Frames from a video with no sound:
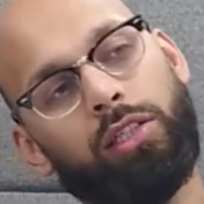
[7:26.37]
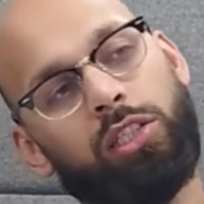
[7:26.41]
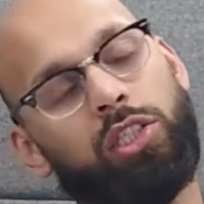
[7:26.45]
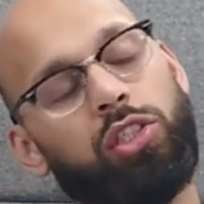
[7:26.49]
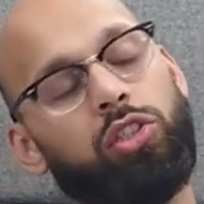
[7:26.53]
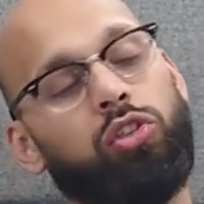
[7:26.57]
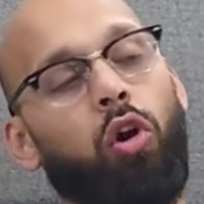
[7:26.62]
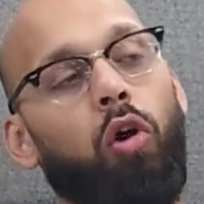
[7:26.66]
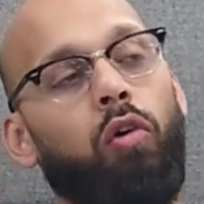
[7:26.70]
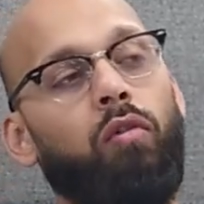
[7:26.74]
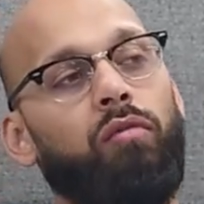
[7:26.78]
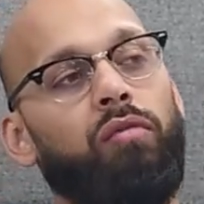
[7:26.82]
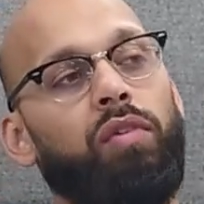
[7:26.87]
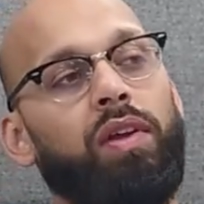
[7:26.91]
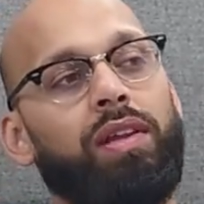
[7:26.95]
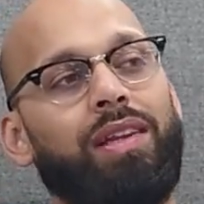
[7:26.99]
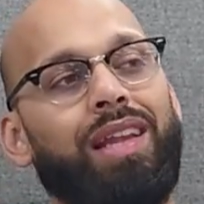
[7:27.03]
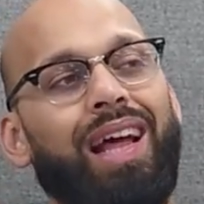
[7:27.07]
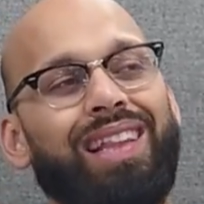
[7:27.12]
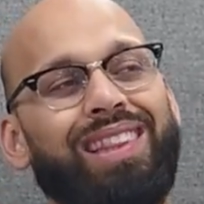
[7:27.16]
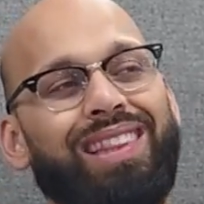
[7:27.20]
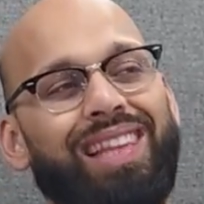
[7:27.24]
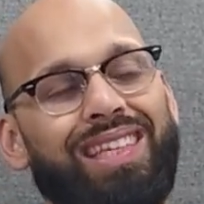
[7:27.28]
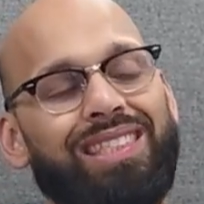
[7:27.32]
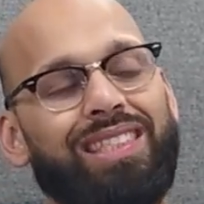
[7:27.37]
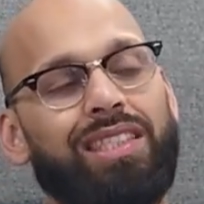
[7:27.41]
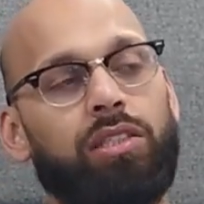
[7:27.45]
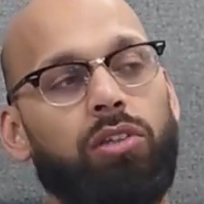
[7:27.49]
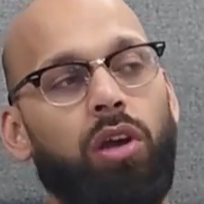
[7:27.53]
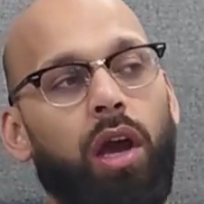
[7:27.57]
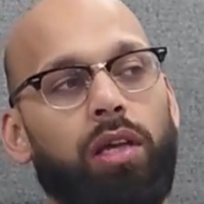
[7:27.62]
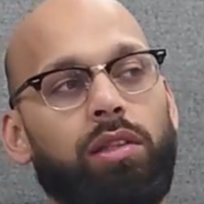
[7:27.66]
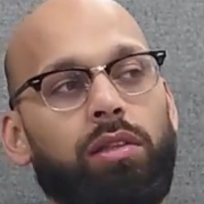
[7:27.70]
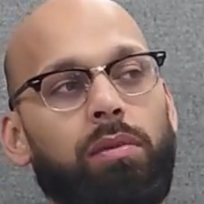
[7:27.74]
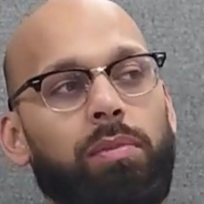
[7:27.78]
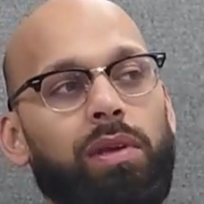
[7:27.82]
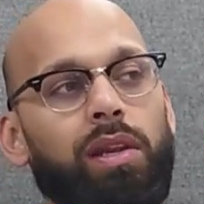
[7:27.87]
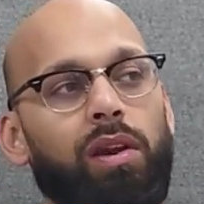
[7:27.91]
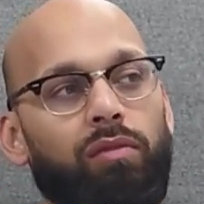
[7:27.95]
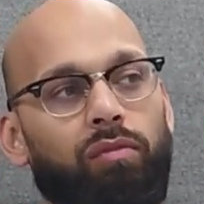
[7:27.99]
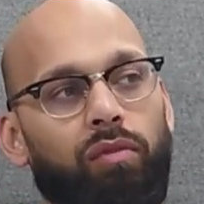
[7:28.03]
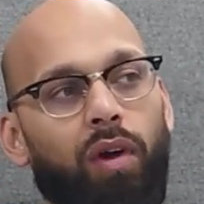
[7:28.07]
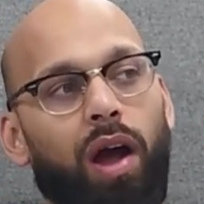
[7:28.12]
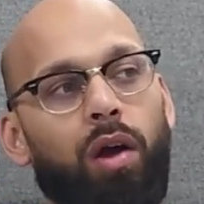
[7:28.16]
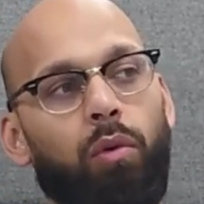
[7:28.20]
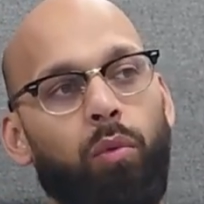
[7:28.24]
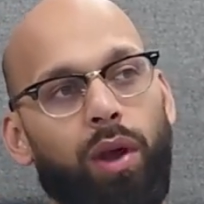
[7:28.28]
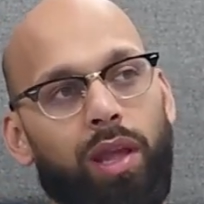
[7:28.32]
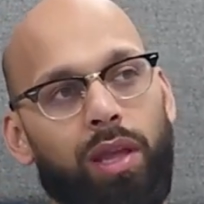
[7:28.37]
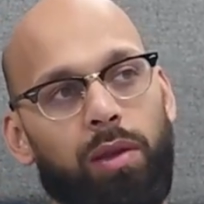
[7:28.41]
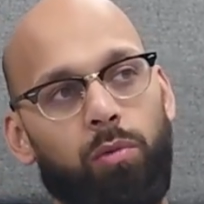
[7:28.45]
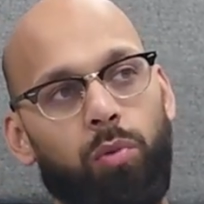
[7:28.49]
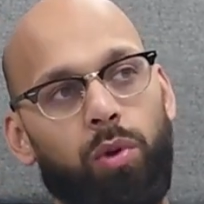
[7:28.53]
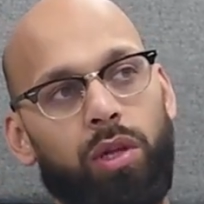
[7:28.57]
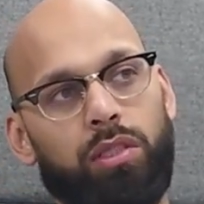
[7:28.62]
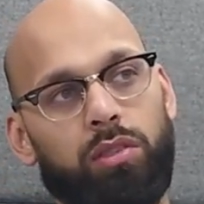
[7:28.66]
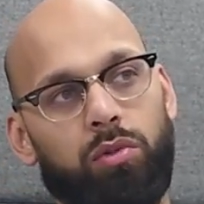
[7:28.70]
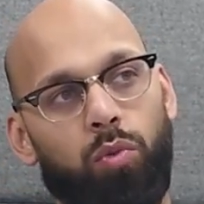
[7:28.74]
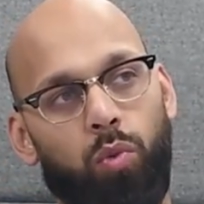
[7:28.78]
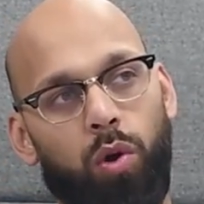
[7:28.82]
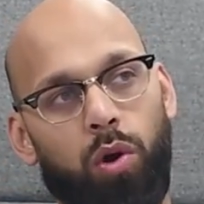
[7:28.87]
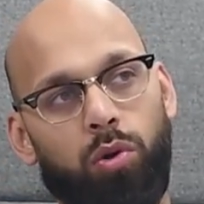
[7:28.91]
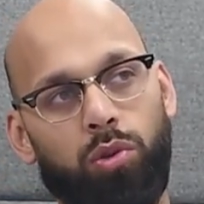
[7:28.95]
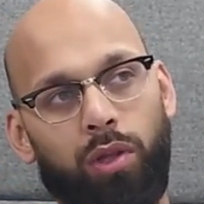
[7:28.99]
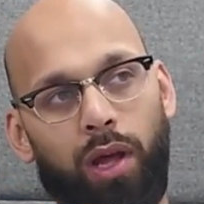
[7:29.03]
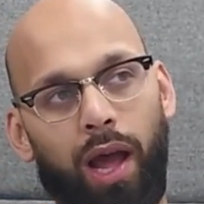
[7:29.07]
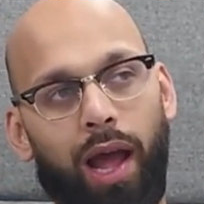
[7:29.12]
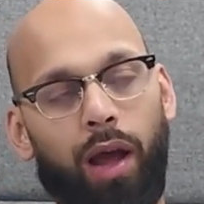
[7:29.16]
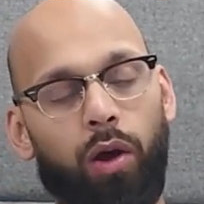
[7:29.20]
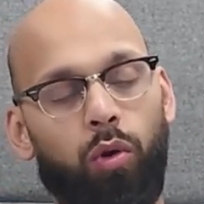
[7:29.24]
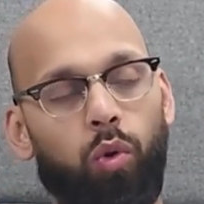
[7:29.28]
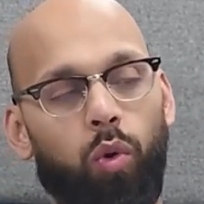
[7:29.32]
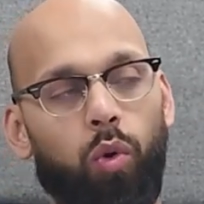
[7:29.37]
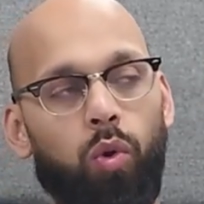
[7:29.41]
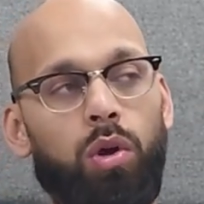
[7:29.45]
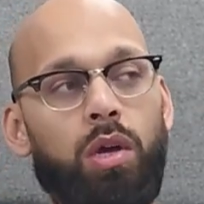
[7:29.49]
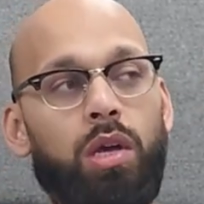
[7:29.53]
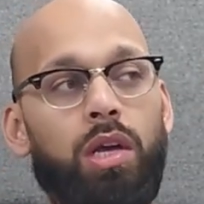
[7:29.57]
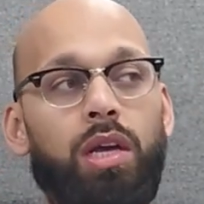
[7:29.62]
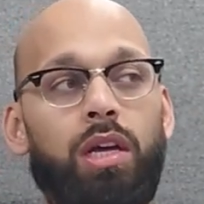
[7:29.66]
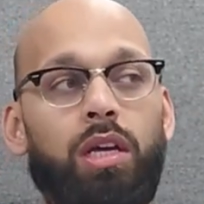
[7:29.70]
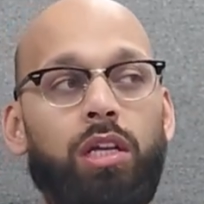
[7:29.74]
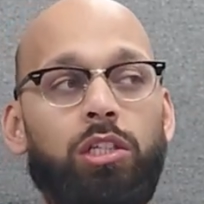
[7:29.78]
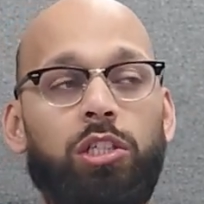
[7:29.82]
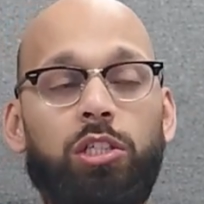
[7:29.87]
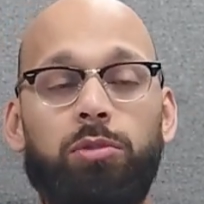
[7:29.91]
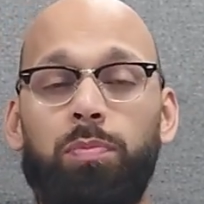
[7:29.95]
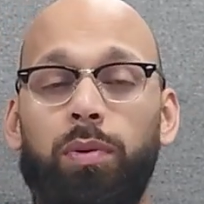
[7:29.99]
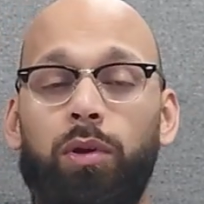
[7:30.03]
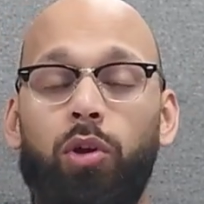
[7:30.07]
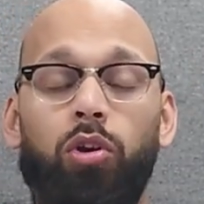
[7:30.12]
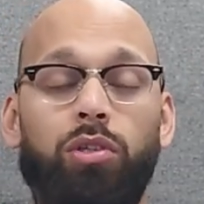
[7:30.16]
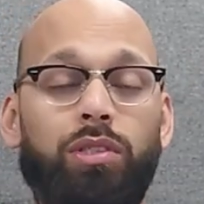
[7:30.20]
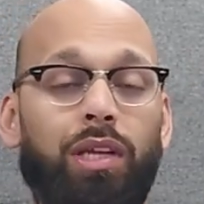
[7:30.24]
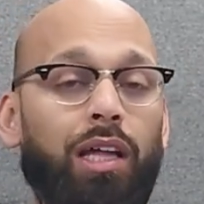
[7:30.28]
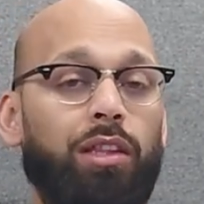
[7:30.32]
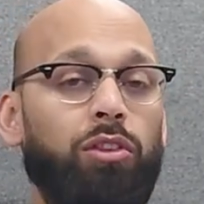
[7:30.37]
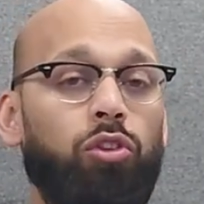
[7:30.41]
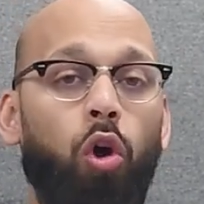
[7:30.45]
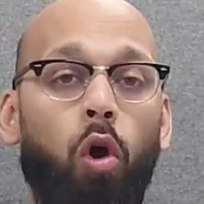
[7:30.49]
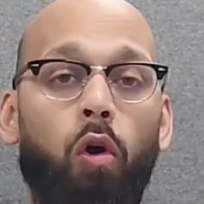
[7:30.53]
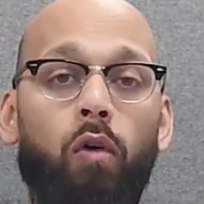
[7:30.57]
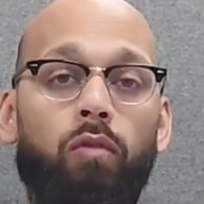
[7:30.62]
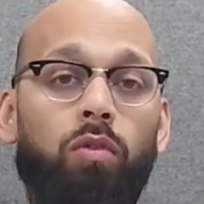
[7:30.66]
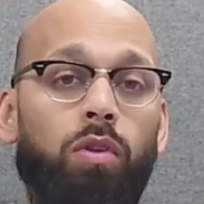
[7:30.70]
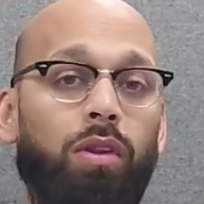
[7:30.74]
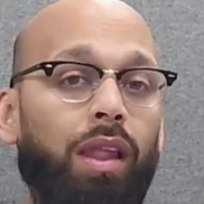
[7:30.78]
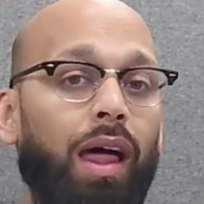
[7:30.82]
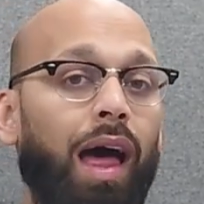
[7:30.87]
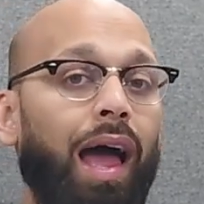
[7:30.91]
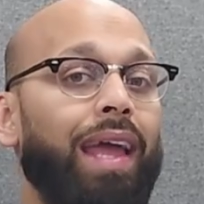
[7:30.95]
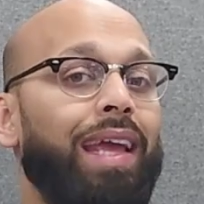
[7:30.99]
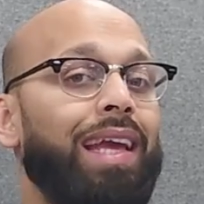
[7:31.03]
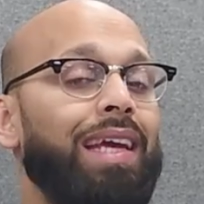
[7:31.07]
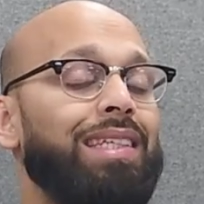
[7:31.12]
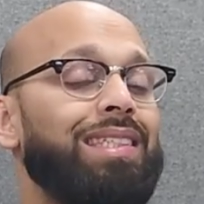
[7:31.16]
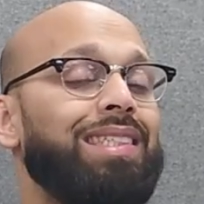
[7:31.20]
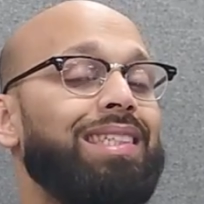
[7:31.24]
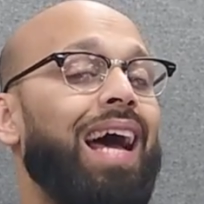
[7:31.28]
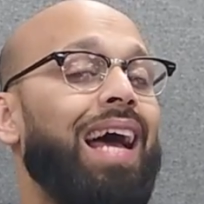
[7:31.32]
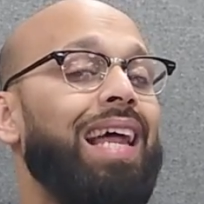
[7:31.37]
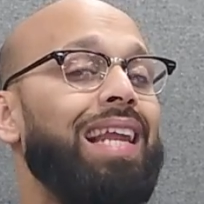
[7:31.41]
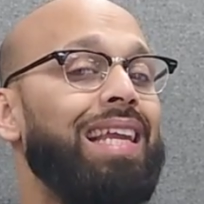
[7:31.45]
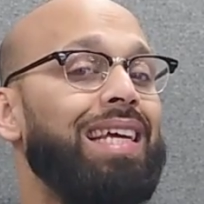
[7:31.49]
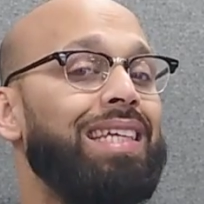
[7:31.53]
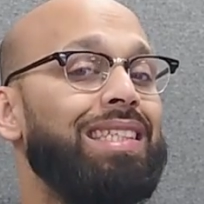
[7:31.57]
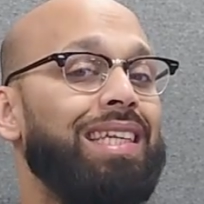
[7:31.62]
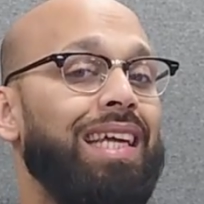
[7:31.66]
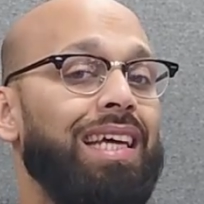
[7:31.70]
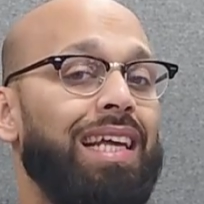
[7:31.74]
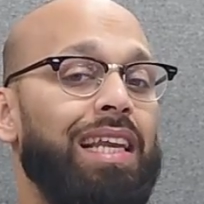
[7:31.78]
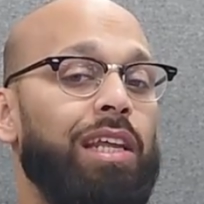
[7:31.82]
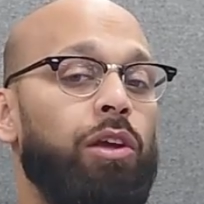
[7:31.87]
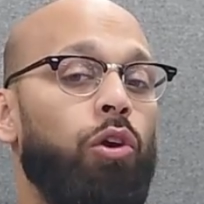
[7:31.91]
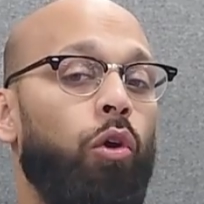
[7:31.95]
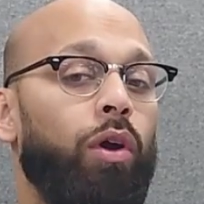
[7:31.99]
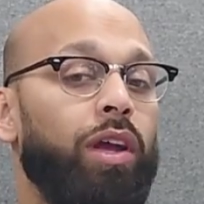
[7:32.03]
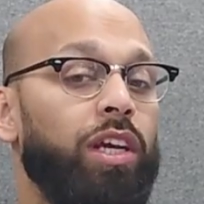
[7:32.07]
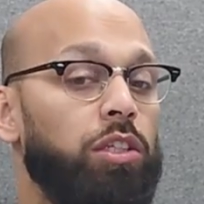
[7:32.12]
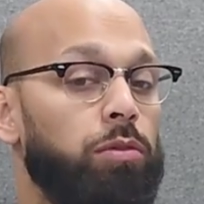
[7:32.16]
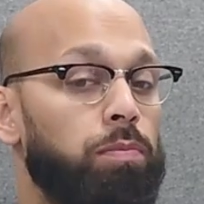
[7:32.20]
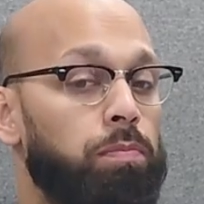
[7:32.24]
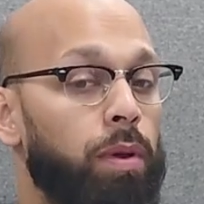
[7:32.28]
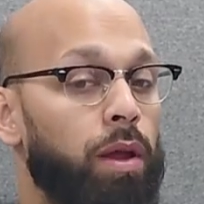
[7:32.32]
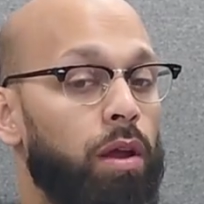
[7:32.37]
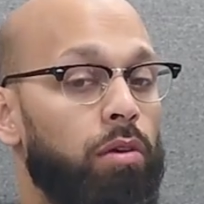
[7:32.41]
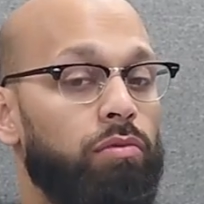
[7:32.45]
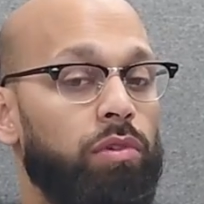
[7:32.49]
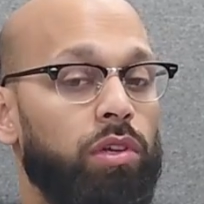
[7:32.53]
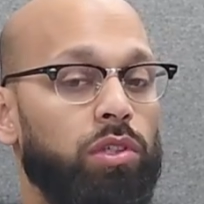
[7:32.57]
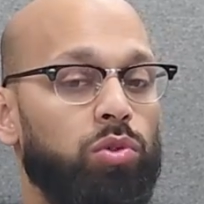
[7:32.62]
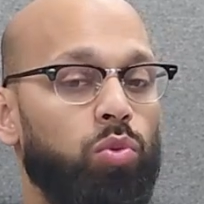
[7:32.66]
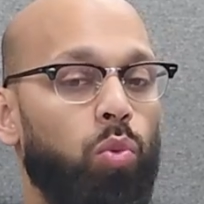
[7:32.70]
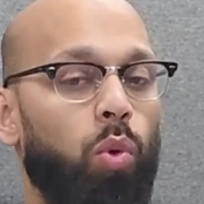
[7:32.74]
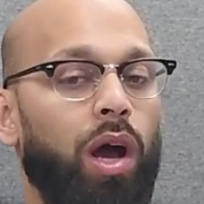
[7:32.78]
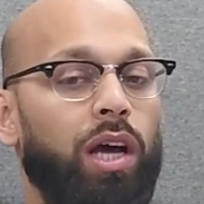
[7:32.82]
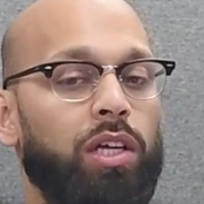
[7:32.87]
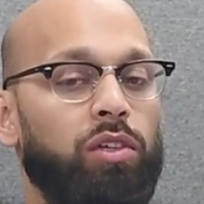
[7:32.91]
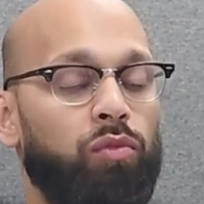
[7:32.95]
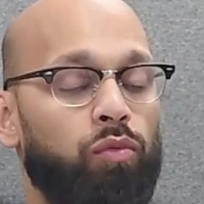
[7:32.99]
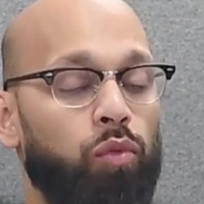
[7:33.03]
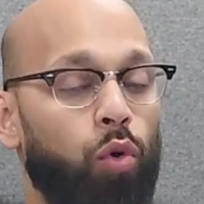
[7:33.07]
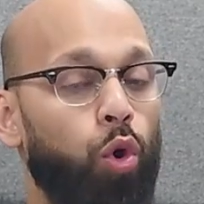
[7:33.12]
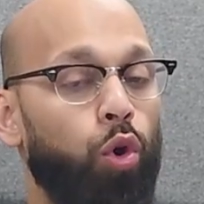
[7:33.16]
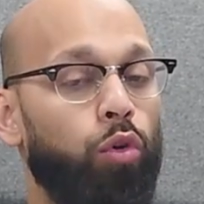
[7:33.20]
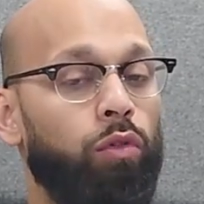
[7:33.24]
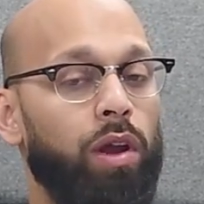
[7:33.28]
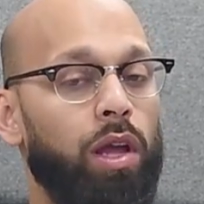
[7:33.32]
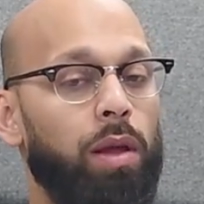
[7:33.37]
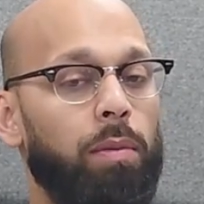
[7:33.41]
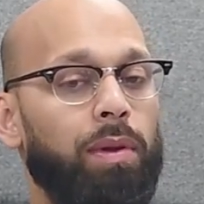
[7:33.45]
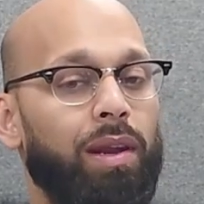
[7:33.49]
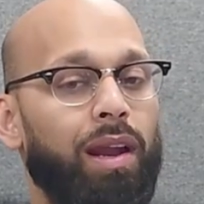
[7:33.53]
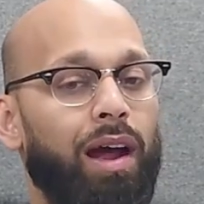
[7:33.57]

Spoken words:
I just don't think that this is going to be the fight where he wins the world title, just because I don't like it stylistically or experience-wise for him.